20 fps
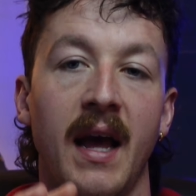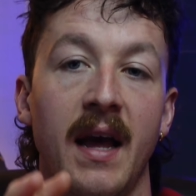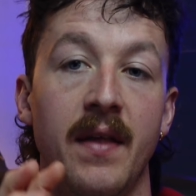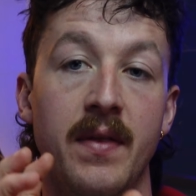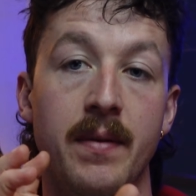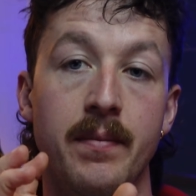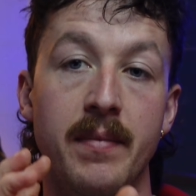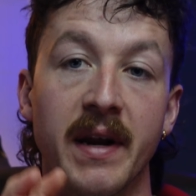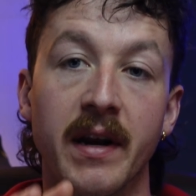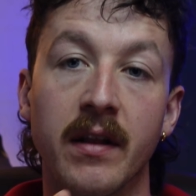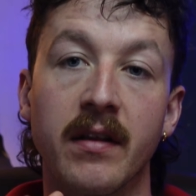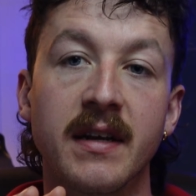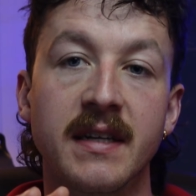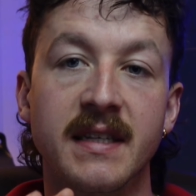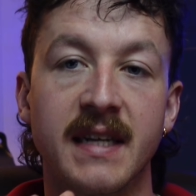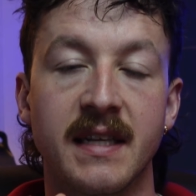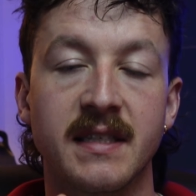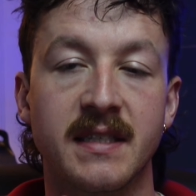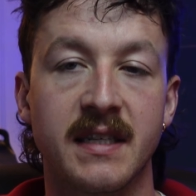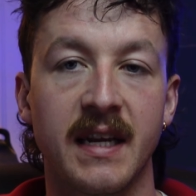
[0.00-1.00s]
and the middle
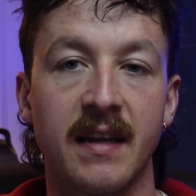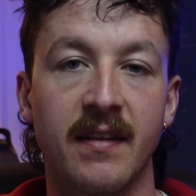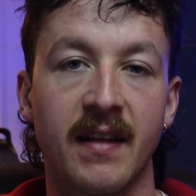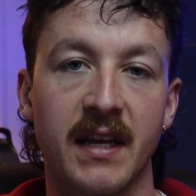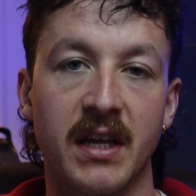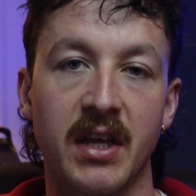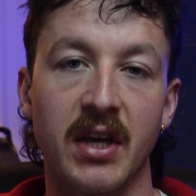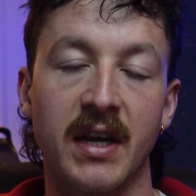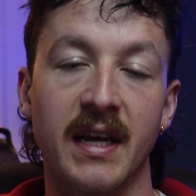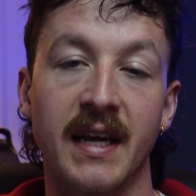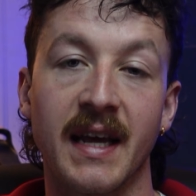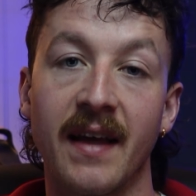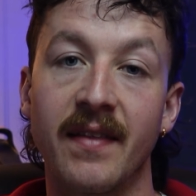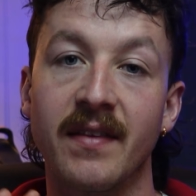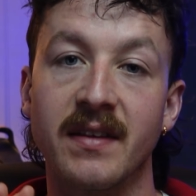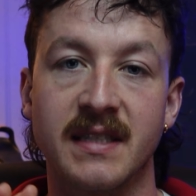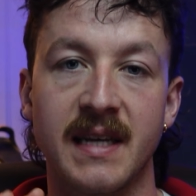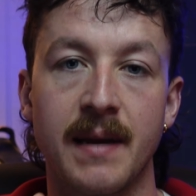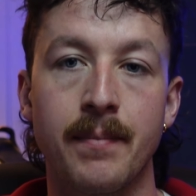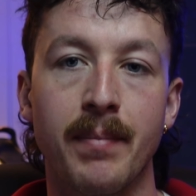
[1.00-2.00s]
intensity. Like, you can get
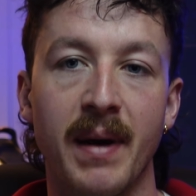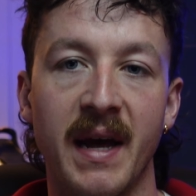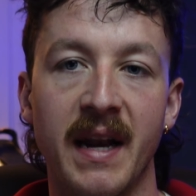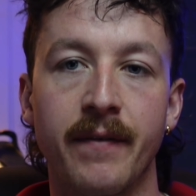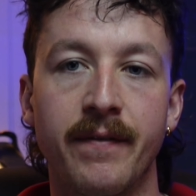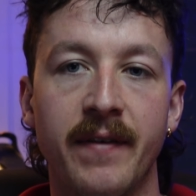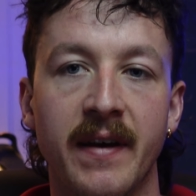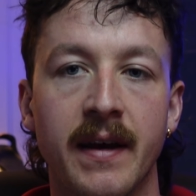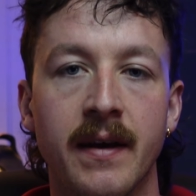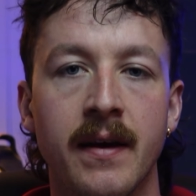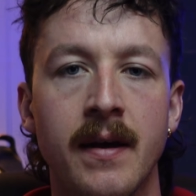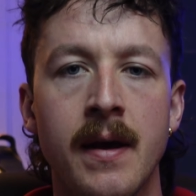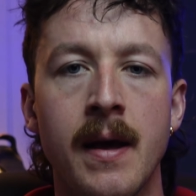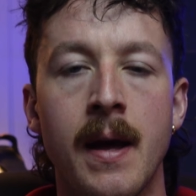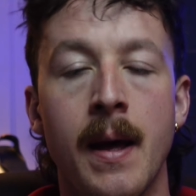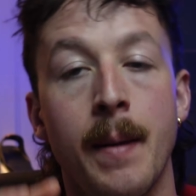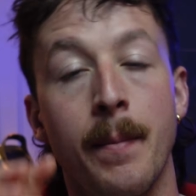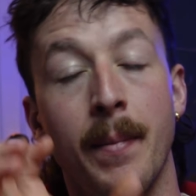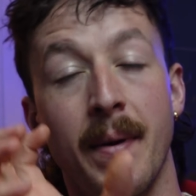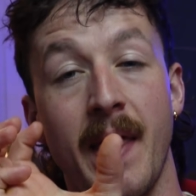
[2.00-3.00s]
the same benefit,
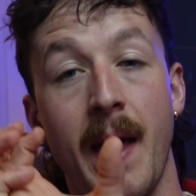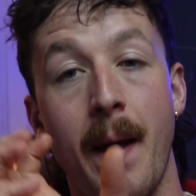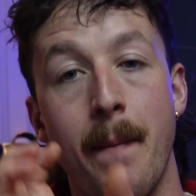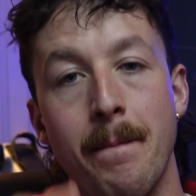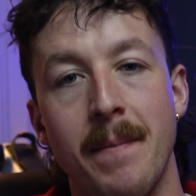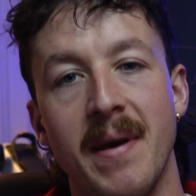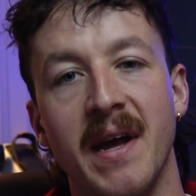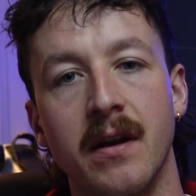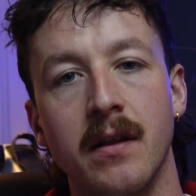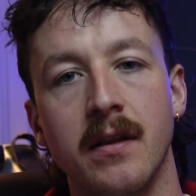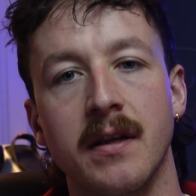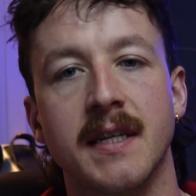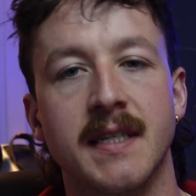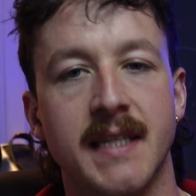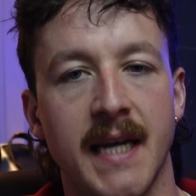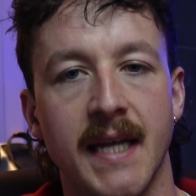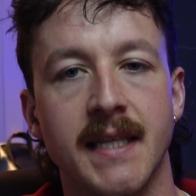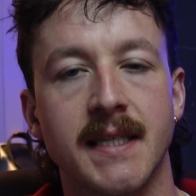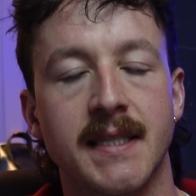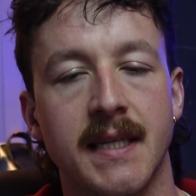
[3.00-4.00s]
but that middle
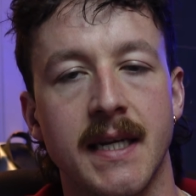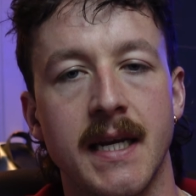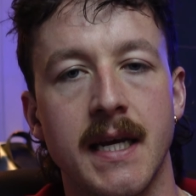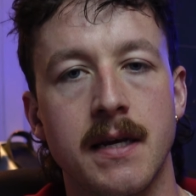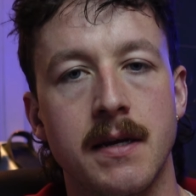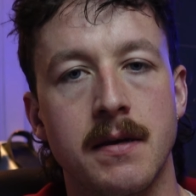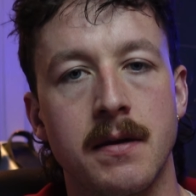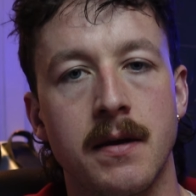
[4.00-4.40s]
intensity